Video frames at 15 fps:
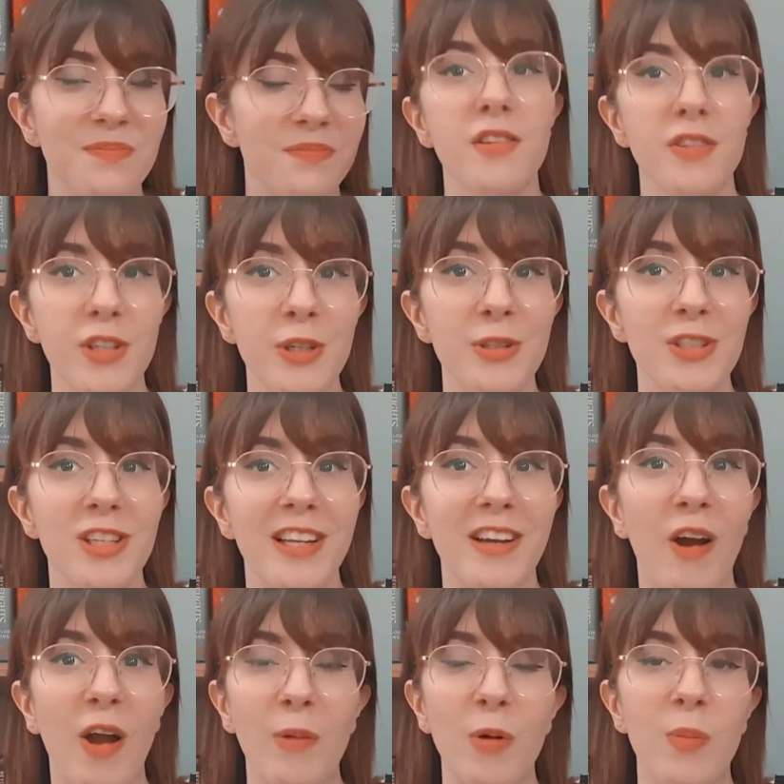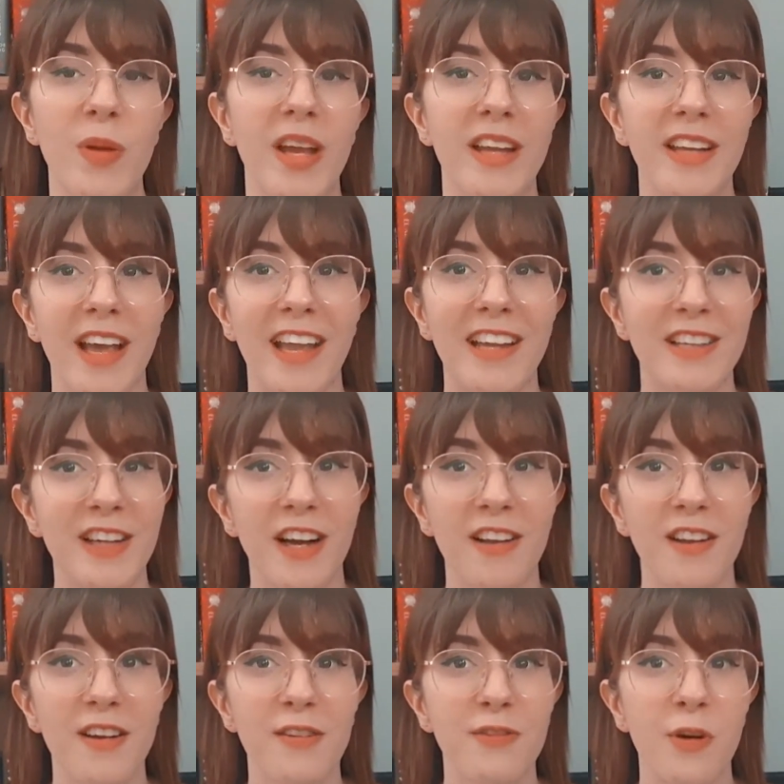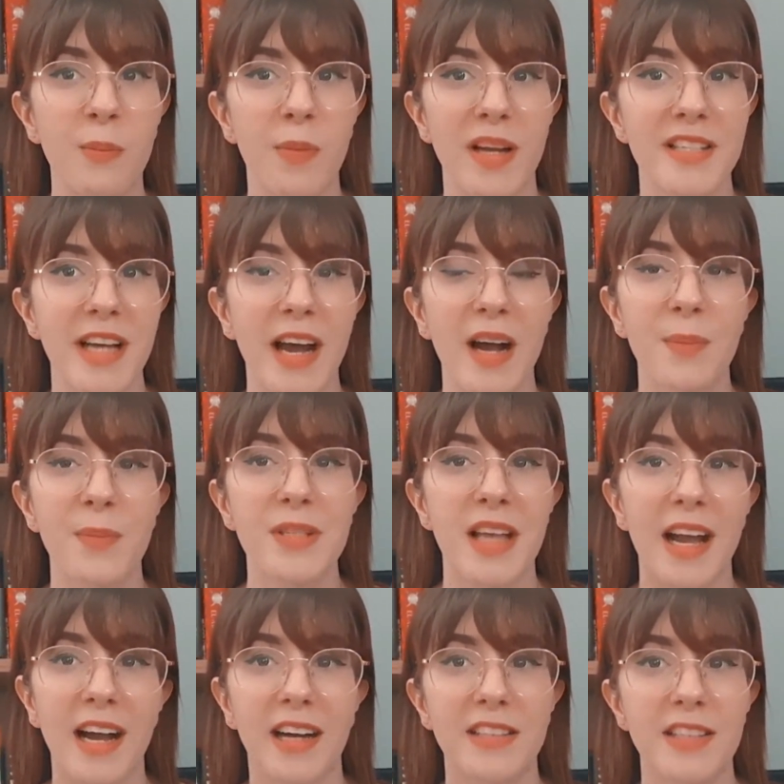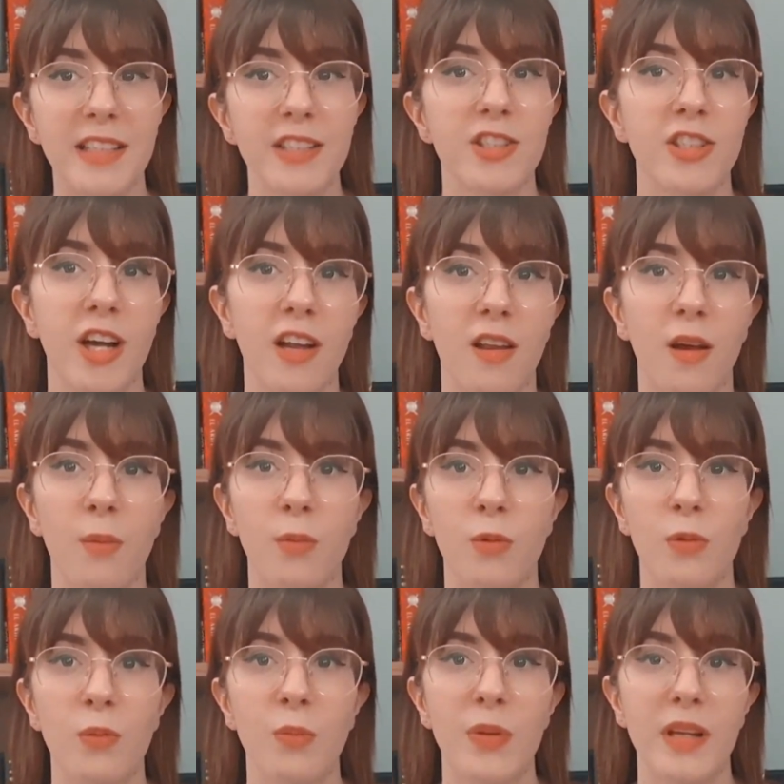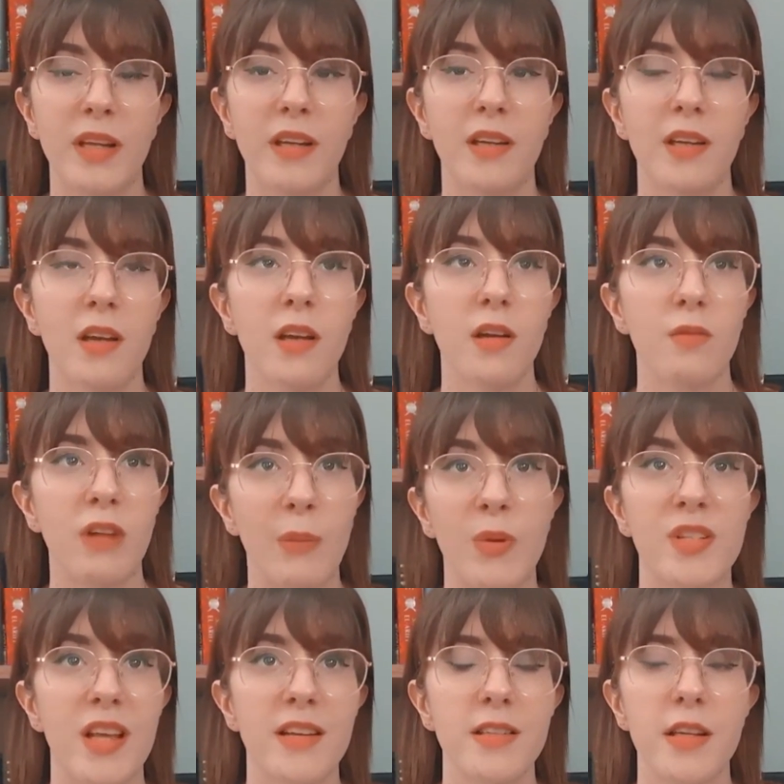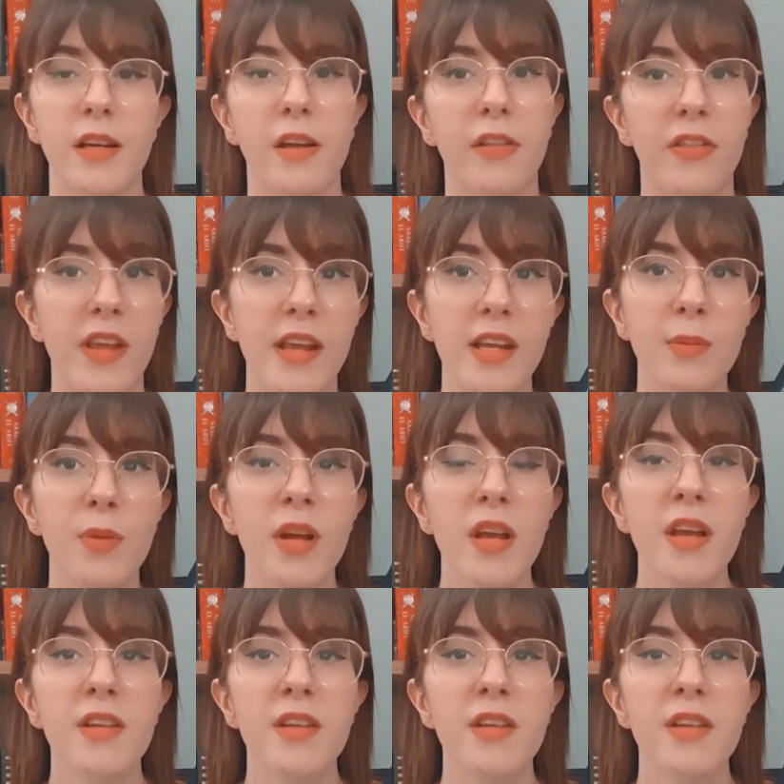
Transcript: So usually I will pick a colour from my tabs and each colour will be representing a theme.